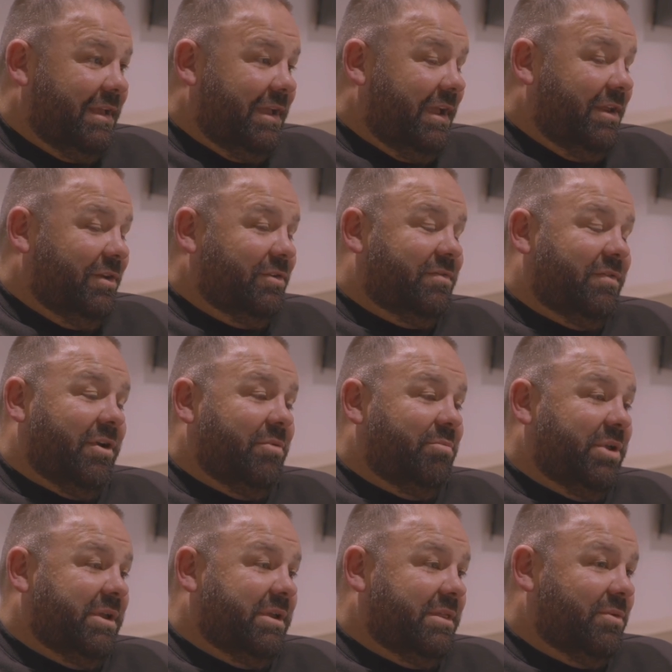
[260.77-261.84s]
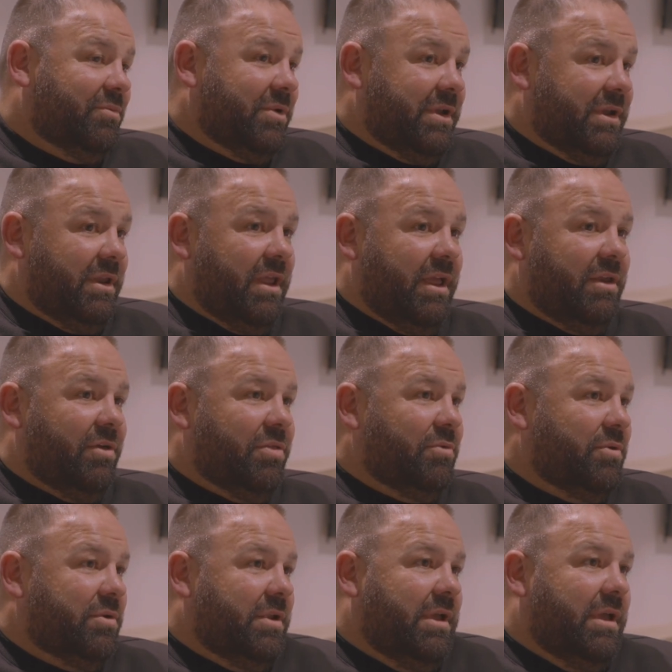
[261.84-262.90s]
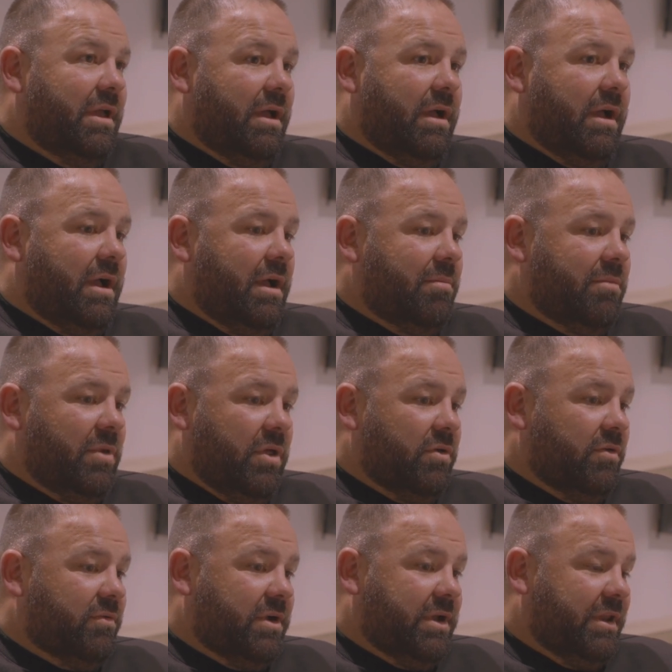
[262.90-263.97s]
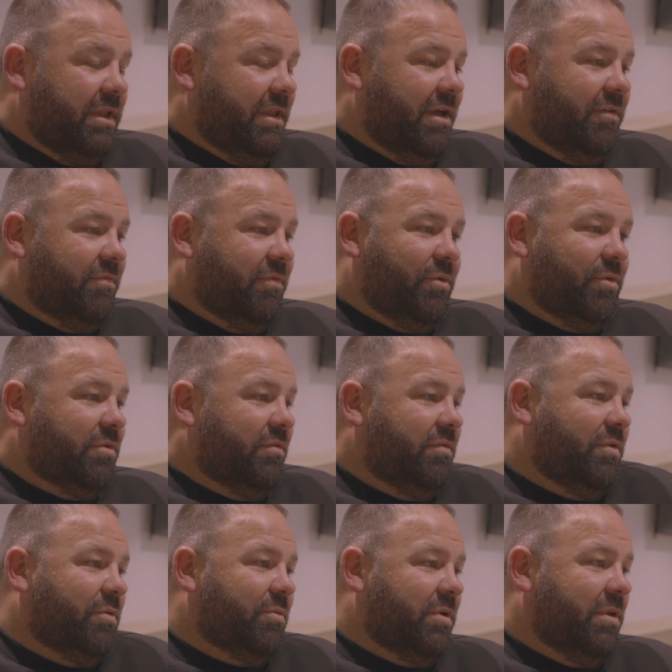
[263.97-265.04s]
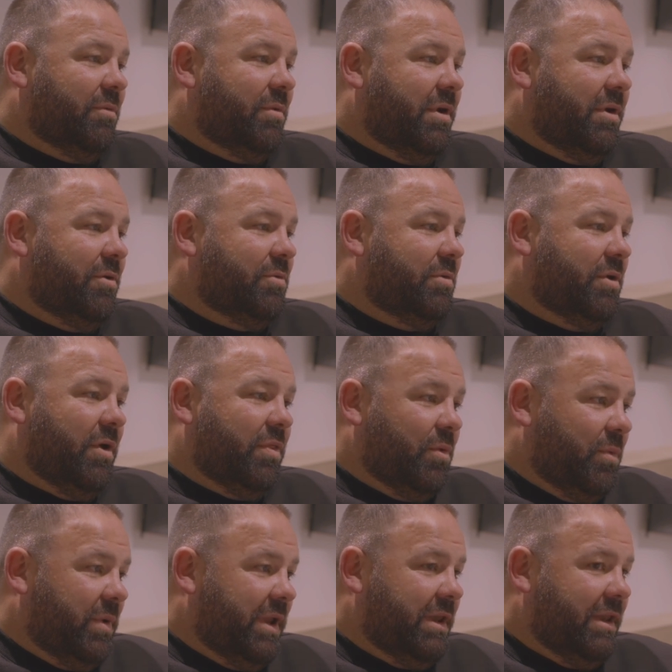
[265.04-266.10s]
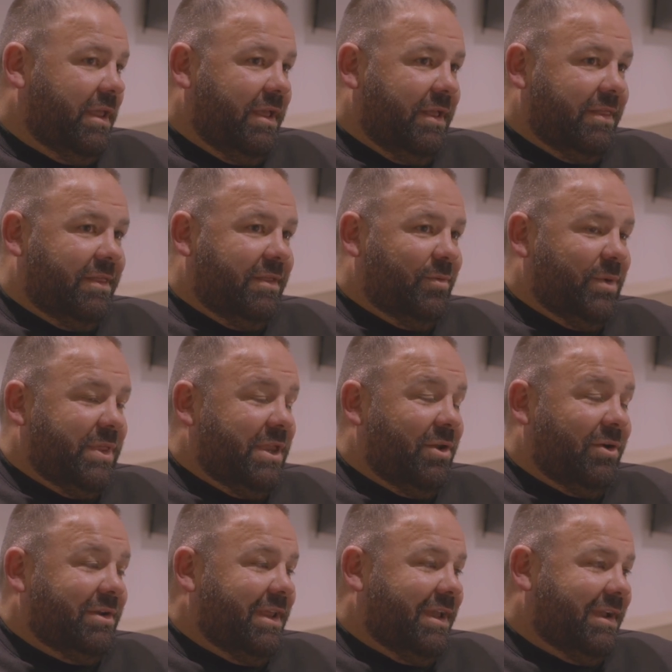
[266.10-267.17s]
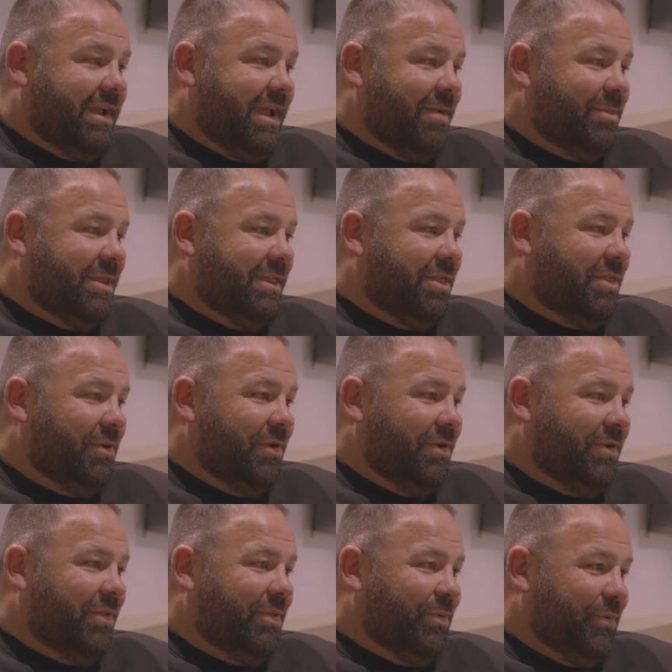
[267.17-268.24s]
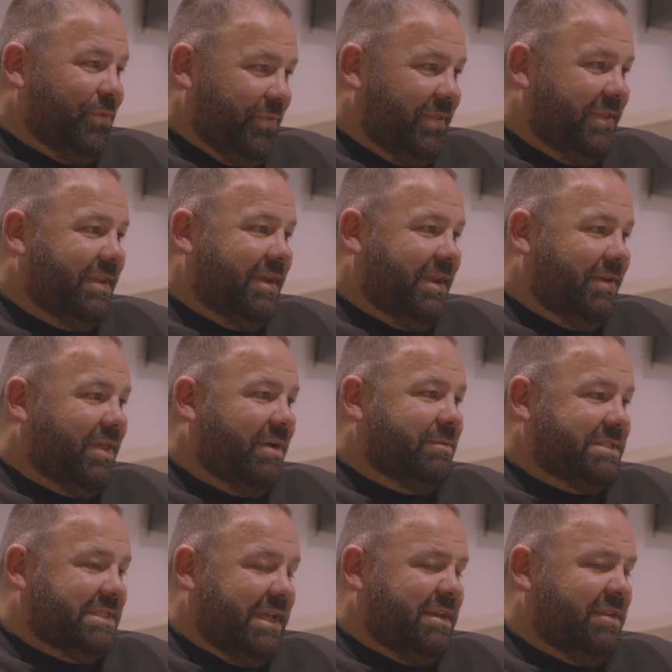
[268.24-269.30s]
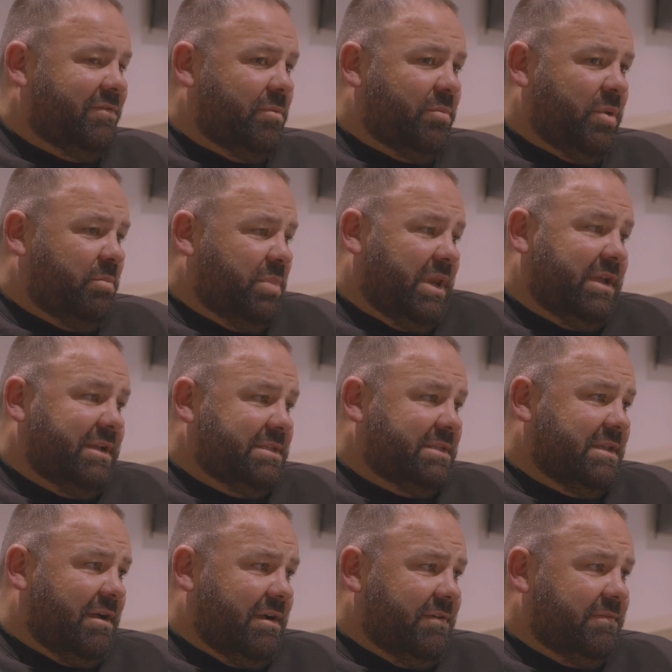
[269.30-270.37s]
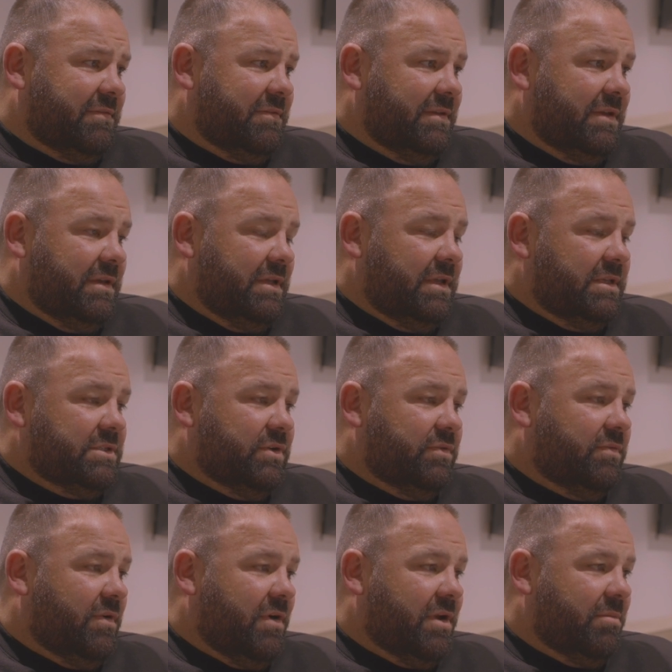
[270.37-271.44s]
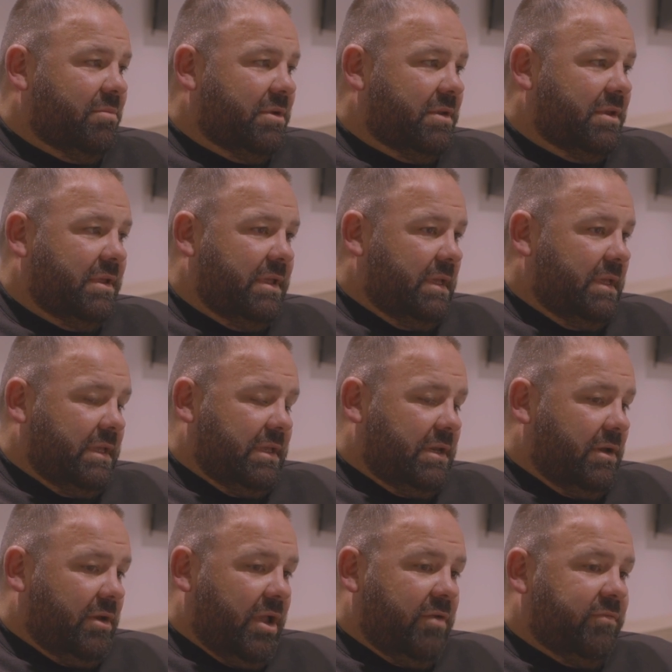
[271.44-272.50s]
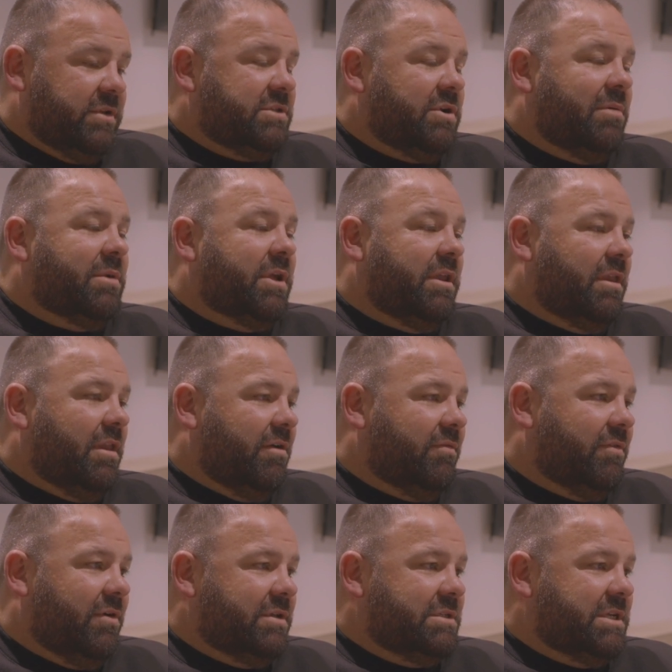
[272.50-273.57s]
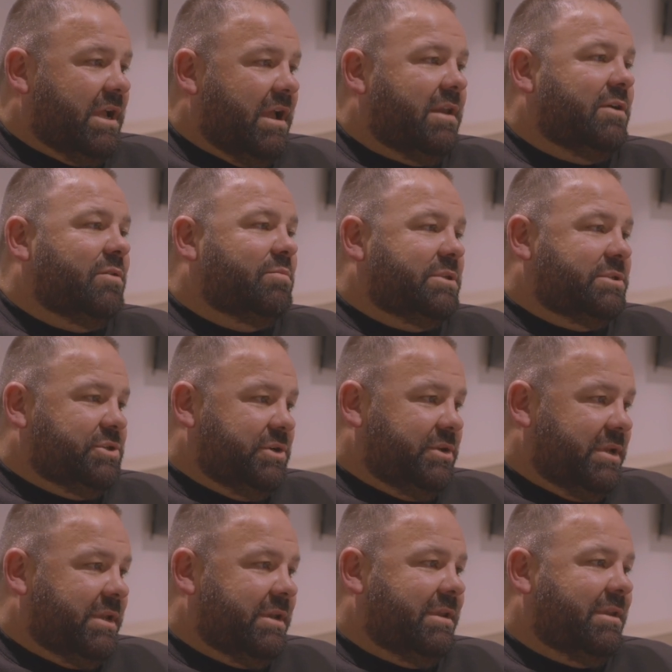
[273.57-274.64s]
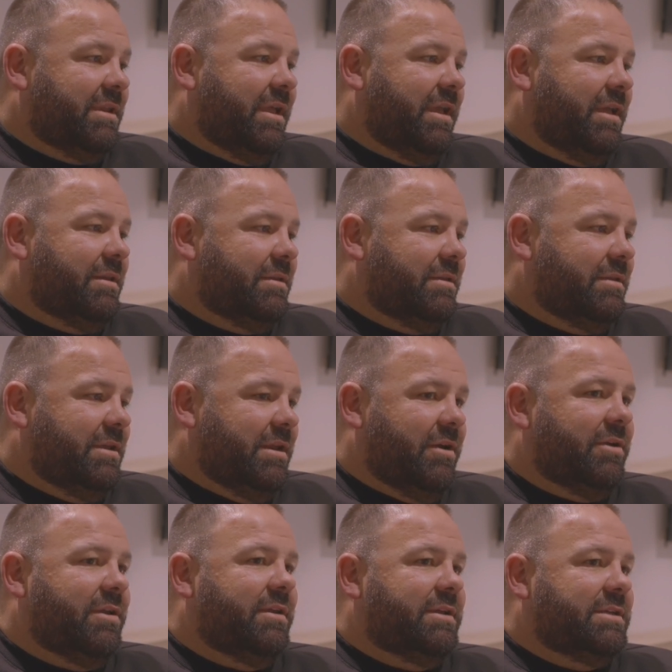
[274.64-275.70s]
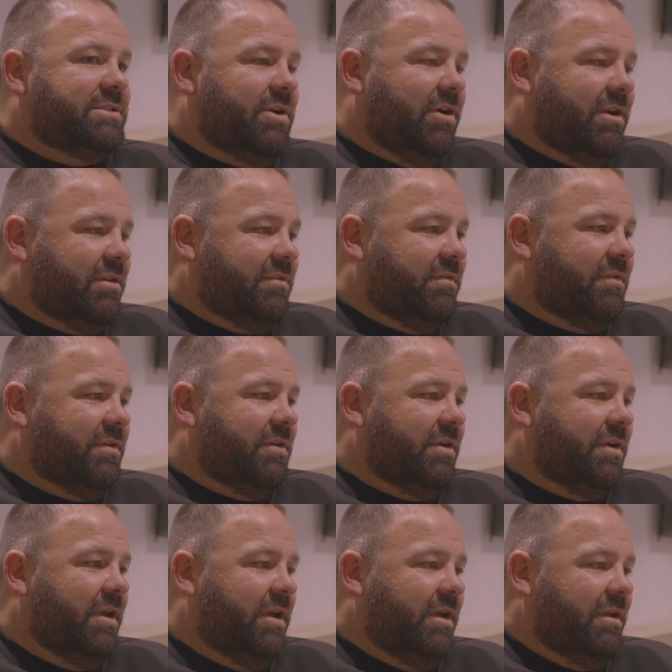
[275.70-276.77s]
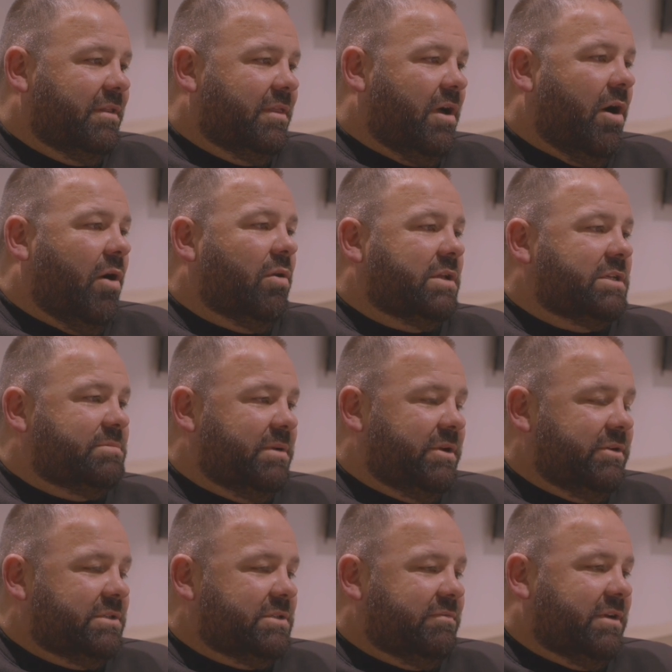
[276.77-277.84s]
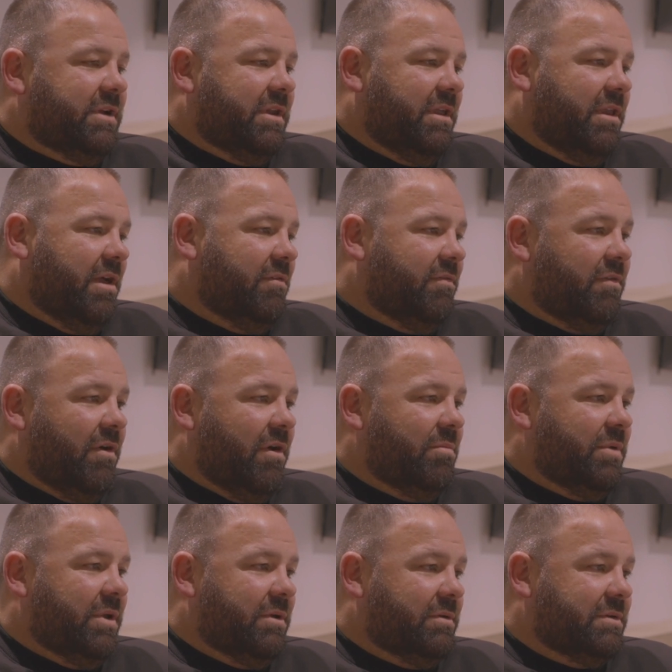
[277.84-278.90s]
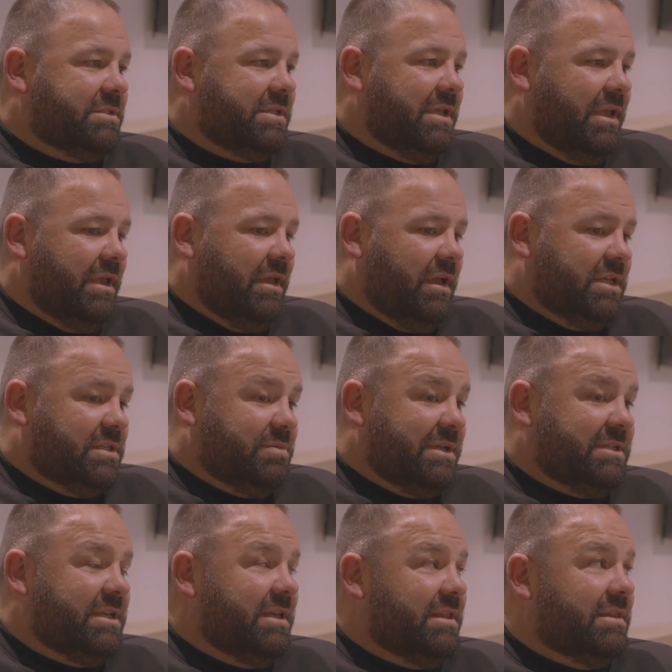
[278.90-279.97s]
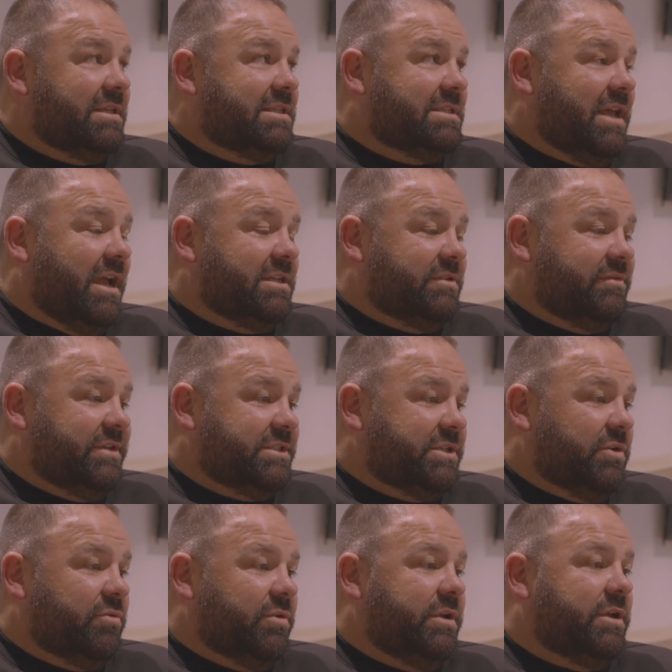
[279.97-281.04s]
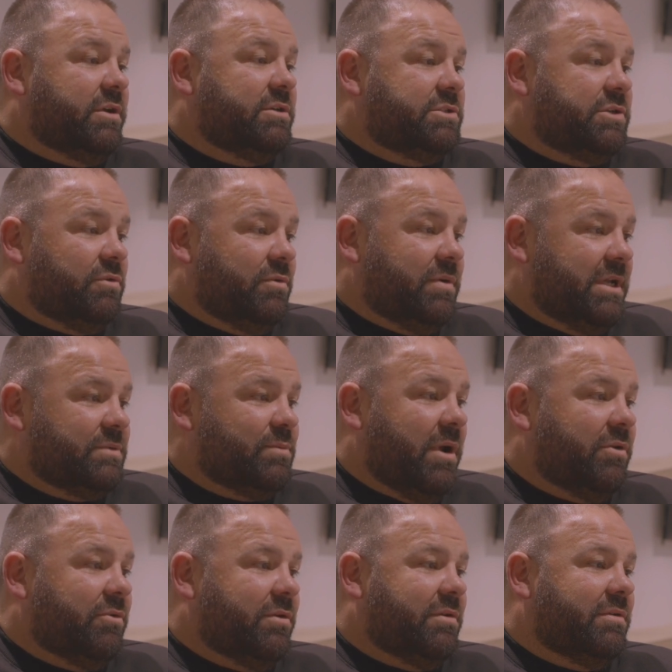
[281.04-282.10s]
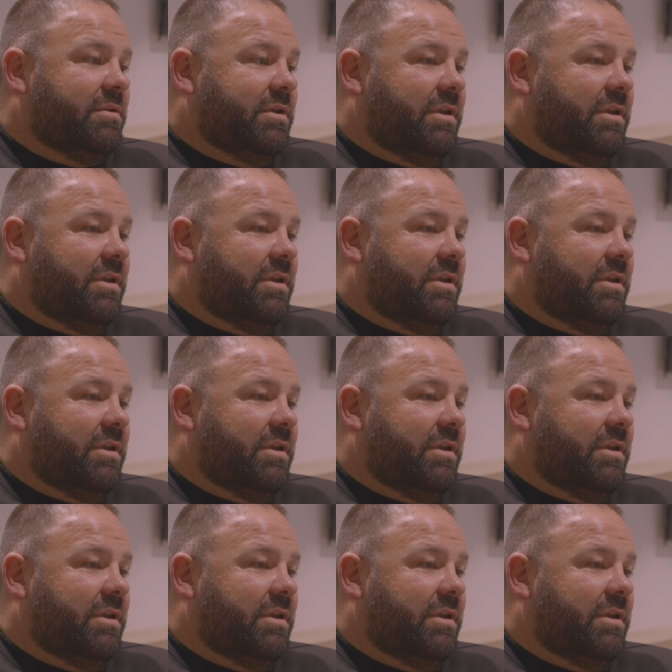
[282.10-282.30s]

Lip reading: He looked very big in the ring, and I thought Canelo fought really well, got the win. When the knockdown came in the third, I thought that was the end of it. But Berlanga's tough. He's a good fighter, but every time Canelo fights, you can't help but tune in and get excited for the whole experience of a Canelo fight, because especially at this stage of his career, because you're always wondering,